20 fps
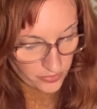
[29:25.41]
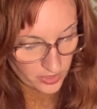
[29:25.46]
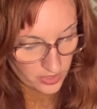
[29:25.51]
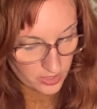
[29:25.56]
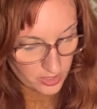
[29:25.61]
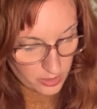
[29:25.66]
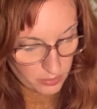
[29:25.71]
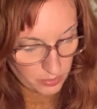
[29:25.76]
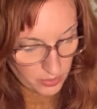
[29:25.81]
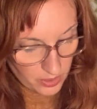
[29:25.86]

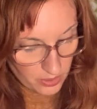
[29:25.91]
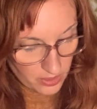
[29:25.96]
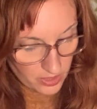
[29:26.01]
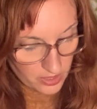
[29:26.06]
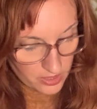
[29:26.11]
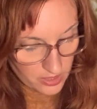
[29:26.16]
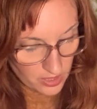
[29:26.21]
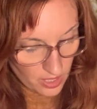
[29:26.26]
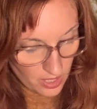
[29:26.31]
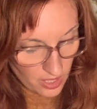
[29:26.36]

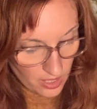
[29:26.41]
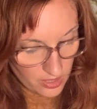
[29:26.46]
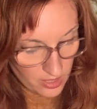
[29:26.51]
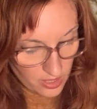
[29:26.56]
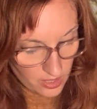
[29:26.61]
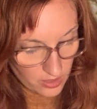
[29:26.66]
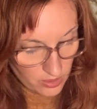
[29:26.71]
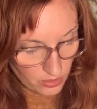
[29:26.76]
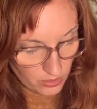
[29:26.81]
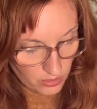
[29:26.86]
"Spirit, are they
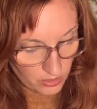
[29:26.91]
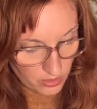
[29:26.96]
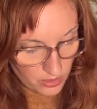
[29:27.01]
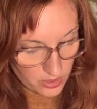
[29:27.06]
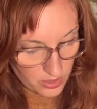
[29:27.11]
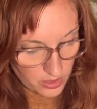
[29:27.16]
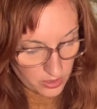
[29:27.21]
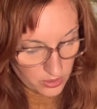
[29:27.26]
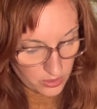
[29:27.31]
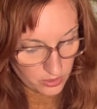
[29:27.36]

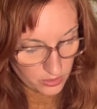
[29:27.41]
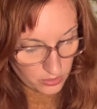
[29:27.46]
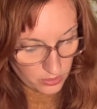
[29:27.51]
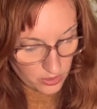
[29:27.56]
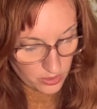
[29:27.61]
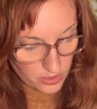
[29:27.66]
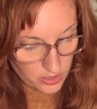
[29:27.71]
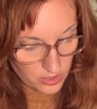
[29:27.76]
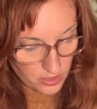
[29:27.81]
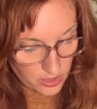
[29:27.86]
yours?"
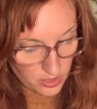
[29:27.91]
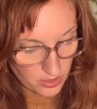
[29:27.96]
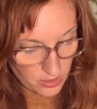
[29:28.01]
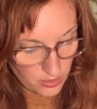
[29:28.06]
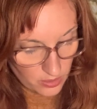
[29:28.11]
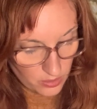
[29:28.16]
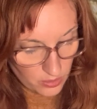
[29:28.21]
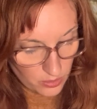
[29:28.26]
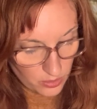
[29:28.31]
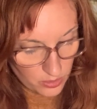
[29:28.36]
Scrooge
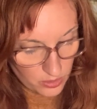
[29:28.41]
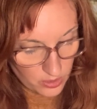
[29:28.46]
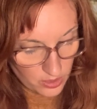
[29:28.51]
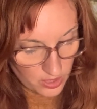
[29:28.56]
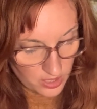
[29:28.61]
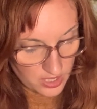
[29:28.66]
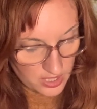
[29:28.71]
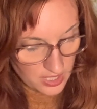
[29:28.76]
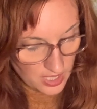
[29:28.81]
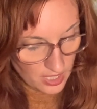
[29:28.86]
could
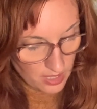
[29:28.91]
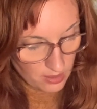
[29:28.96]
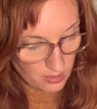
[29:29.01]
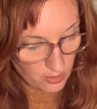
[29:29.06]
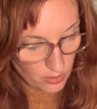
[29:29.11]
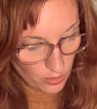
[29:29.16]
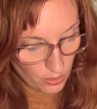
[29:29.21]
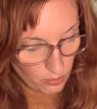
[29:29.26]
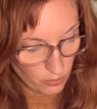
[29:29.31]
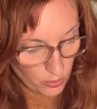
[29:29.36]
not say
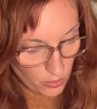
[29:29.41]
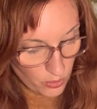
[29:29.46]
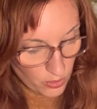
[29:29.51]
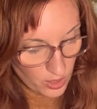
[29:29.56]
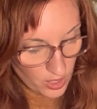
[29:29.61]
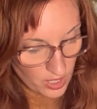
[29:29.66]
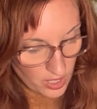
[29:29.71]
no more.